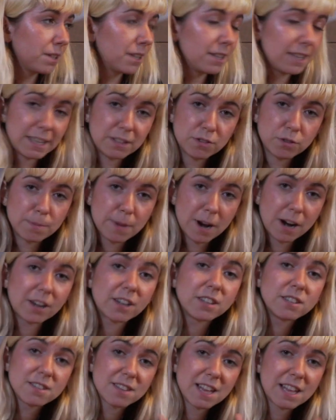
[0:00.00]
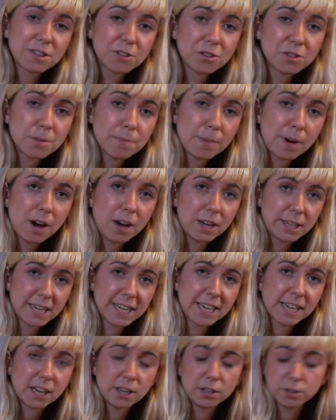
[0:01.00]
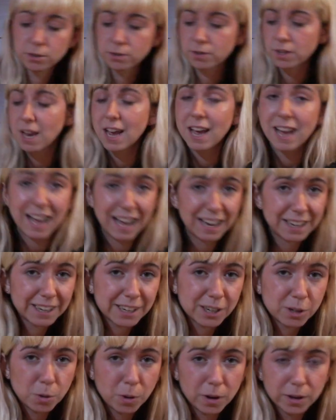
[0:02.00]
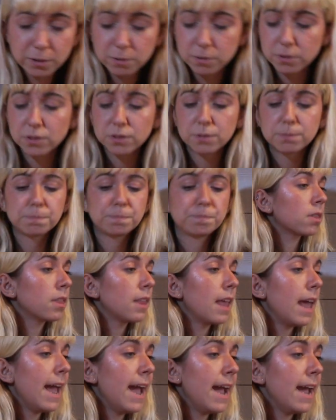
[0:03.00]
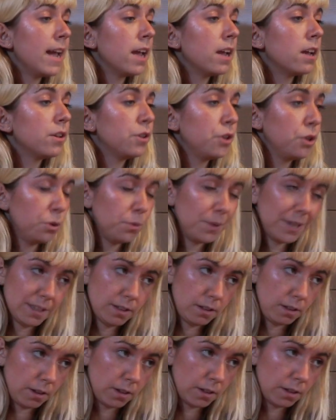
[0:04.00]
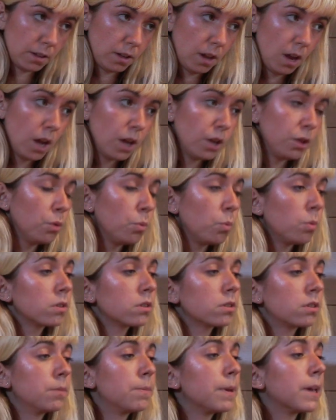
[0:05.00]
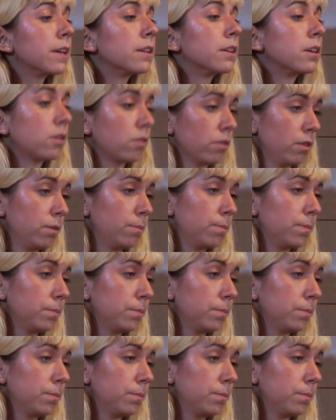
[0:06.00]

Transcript: the Native American standing on the bar and he goes, and I quote, hey, you Indian, you want to be in a group.